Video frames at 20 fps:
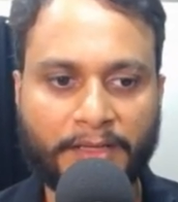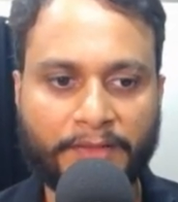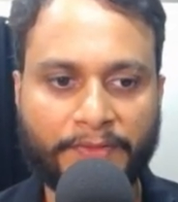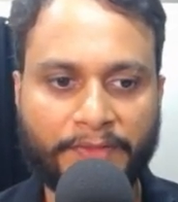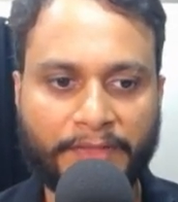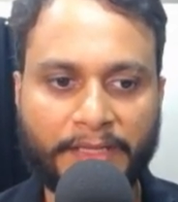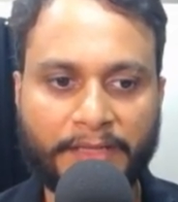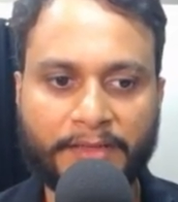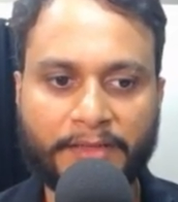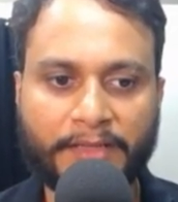
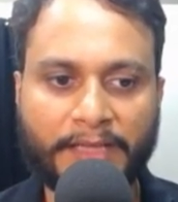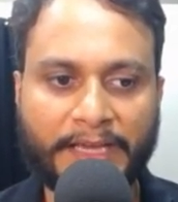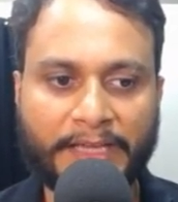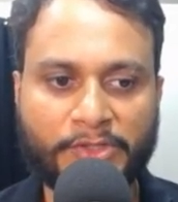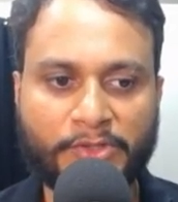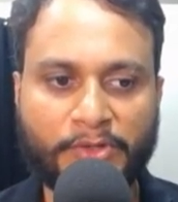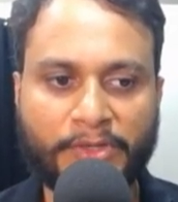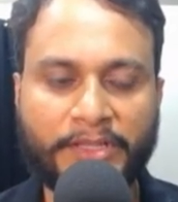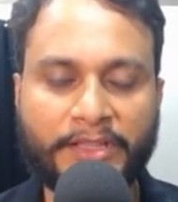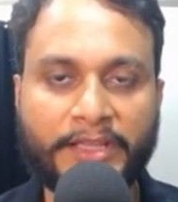then
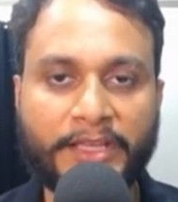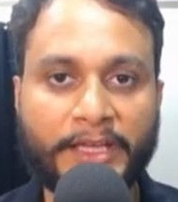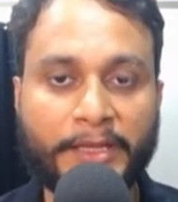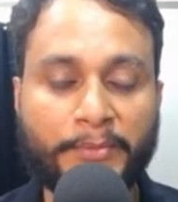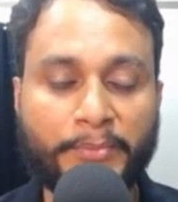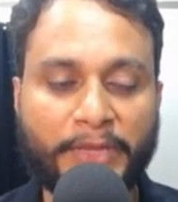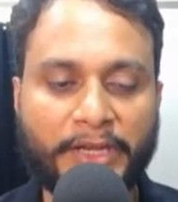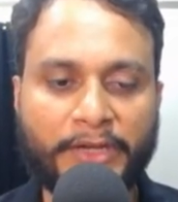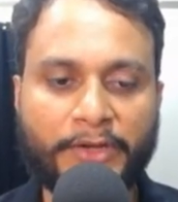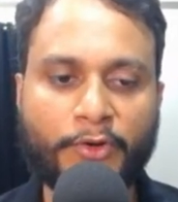actually they are
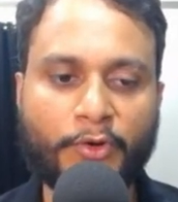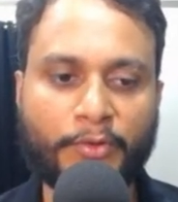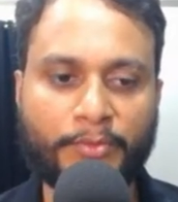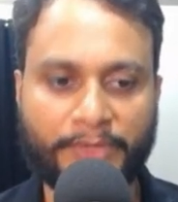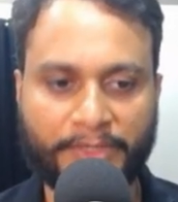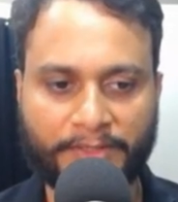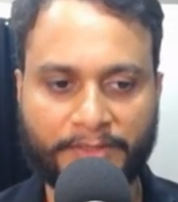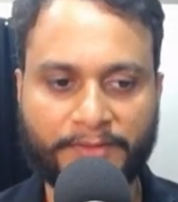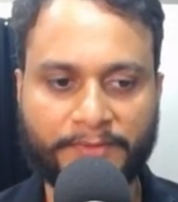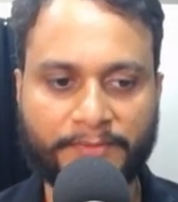
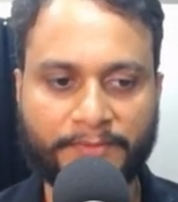palindromic.